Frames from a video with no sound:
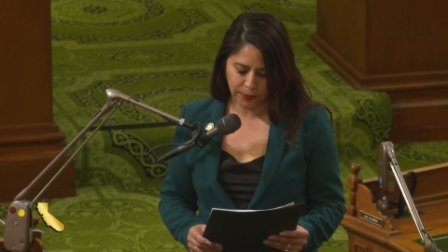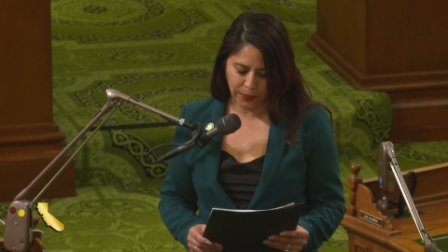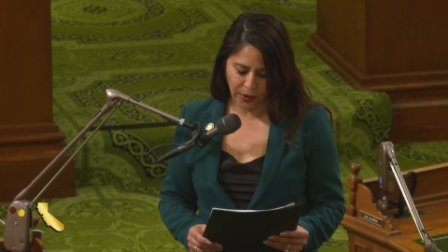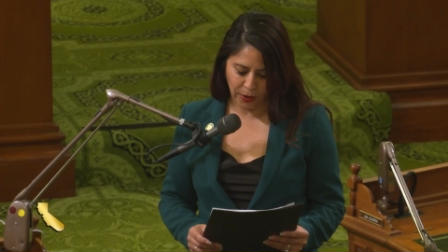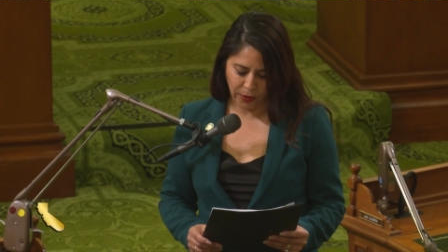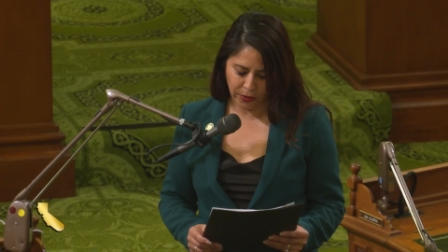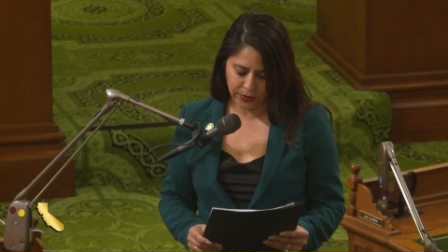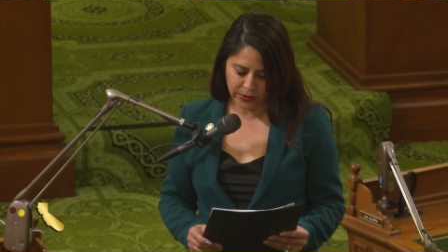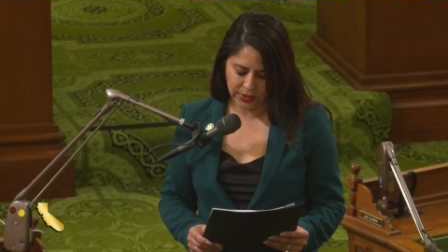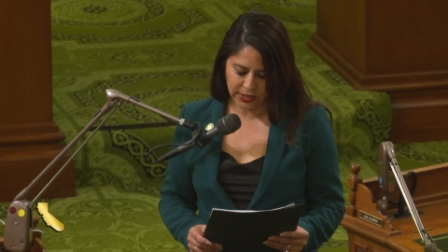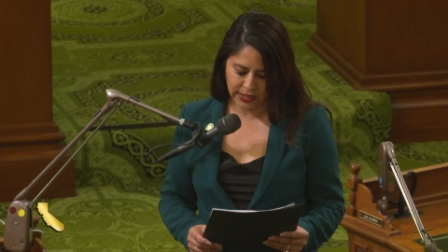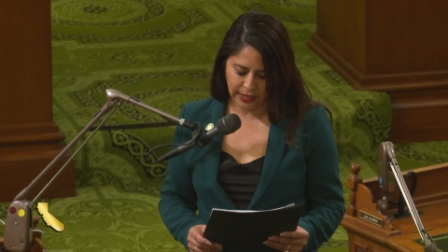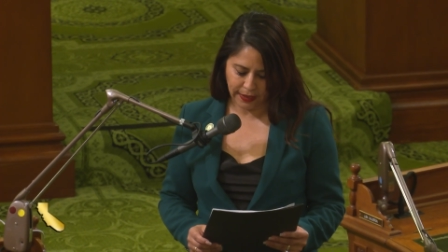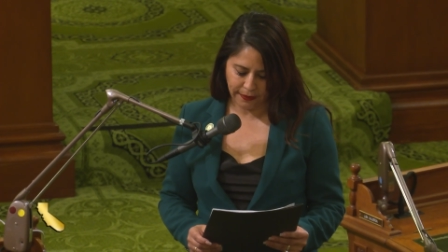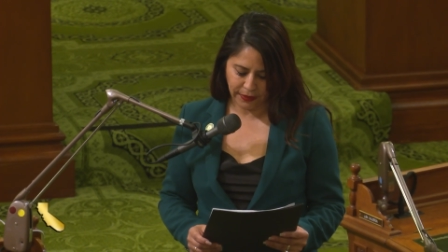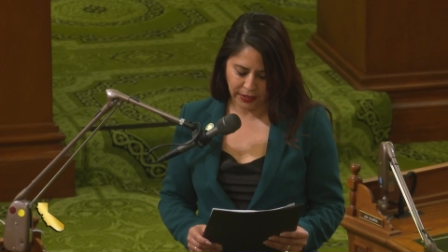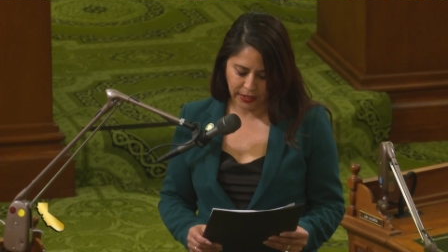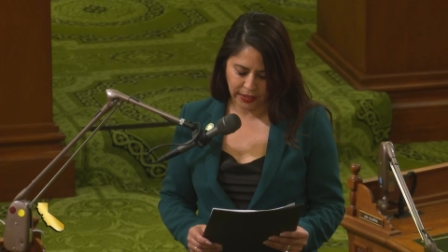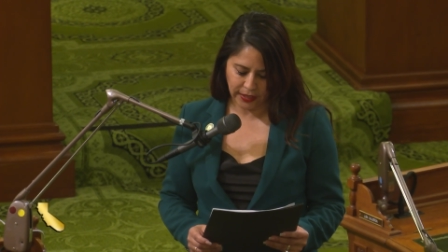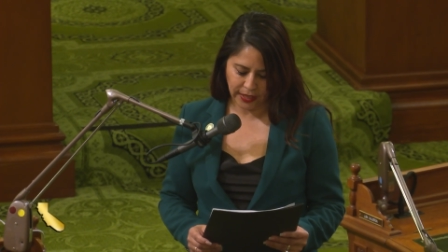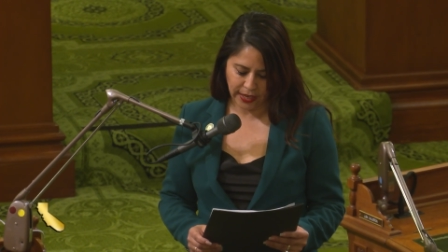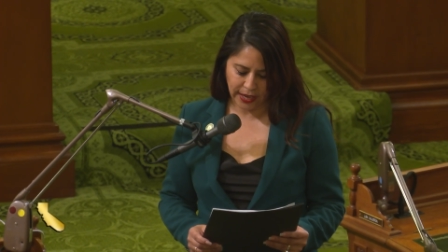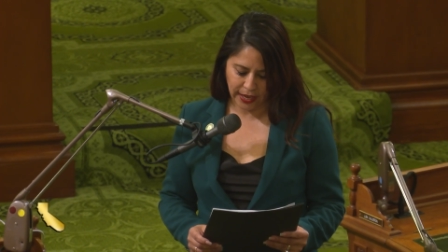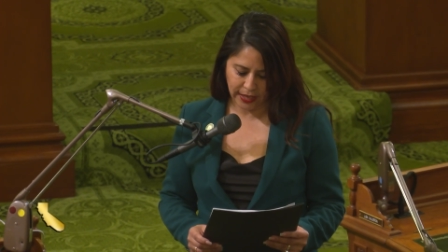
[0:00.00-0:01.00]
Post
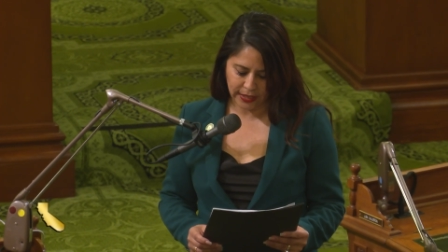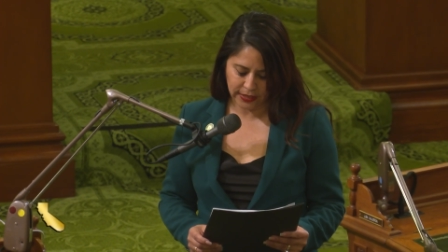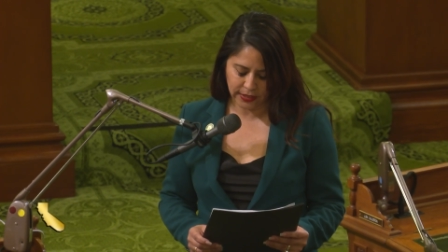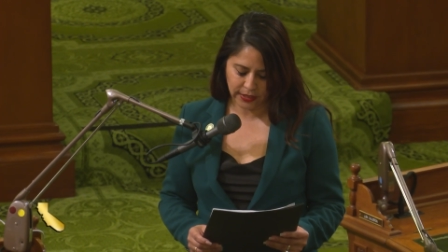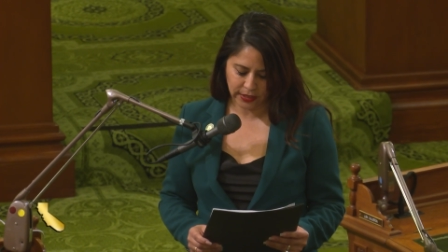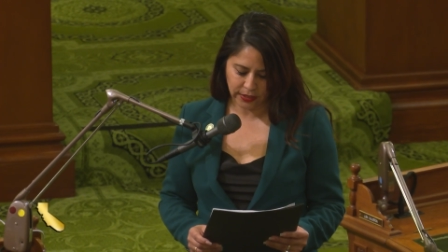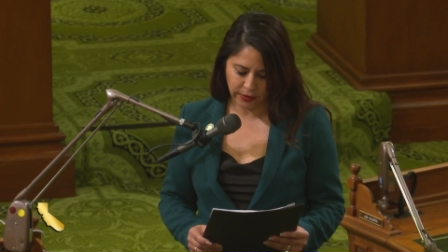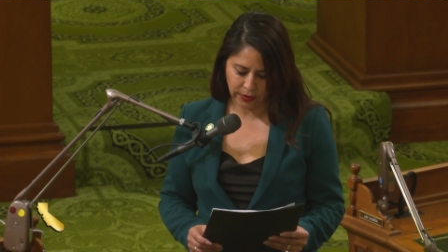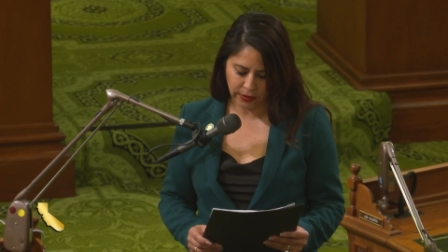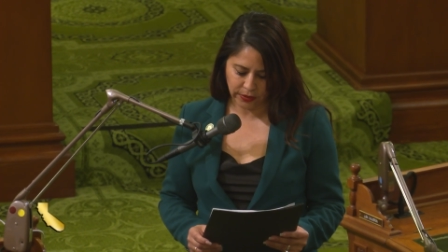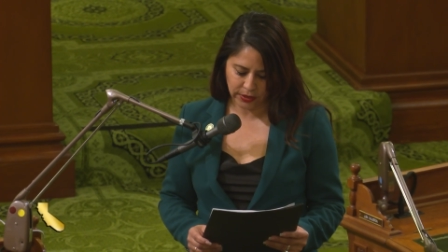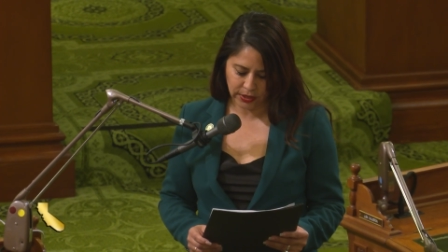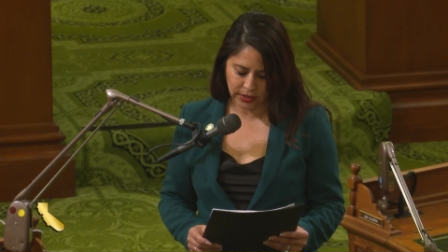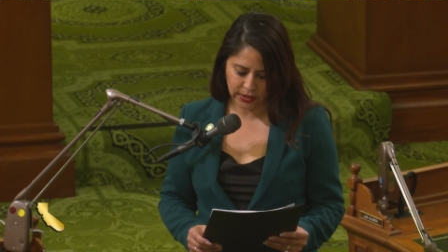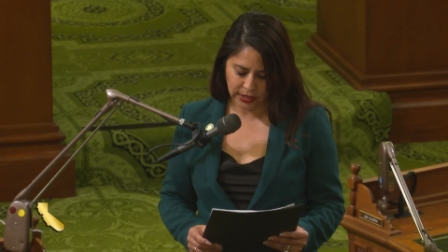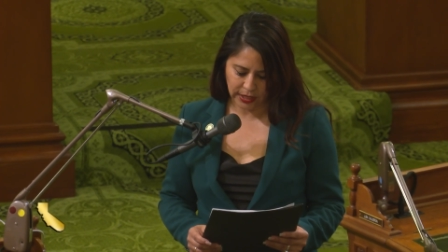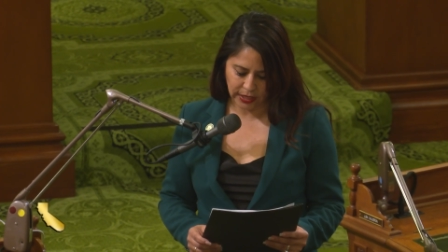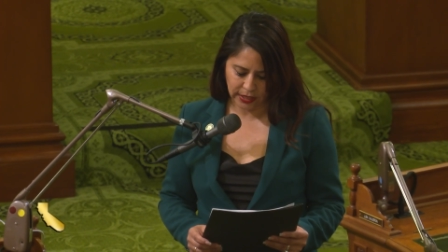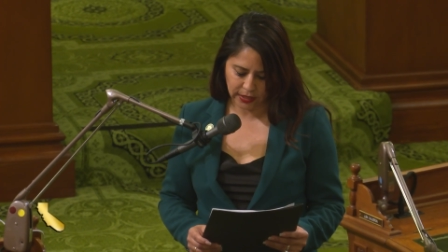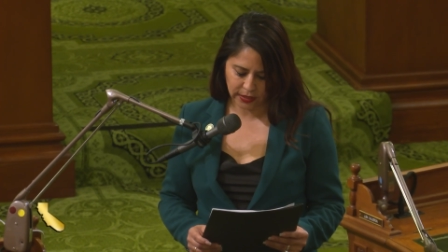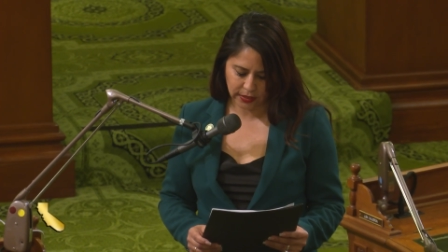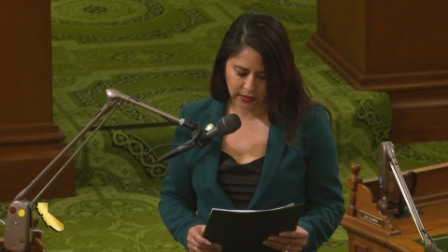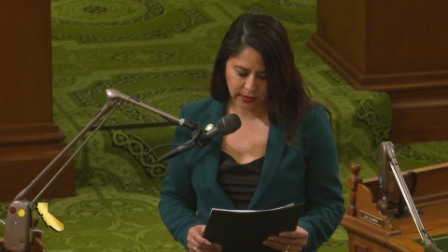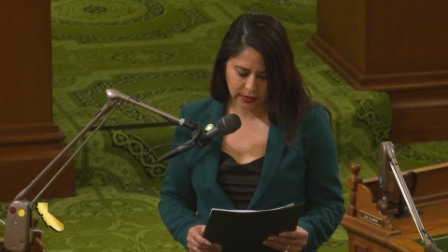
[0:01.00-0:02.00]

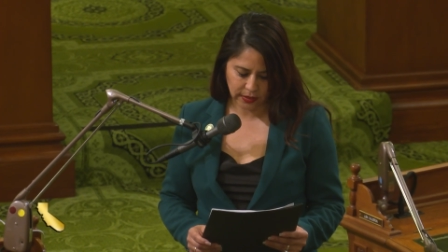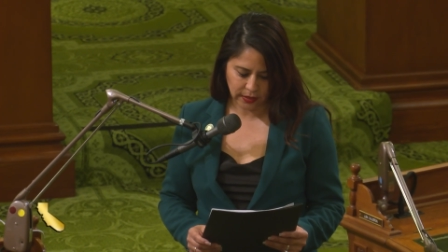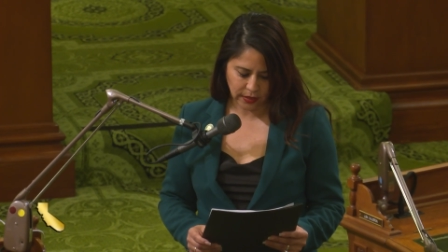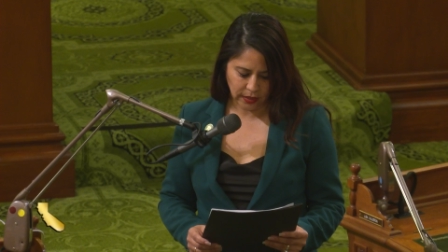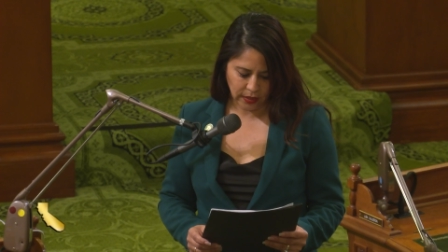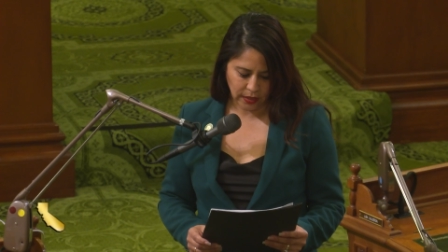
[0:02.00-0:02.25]
7906.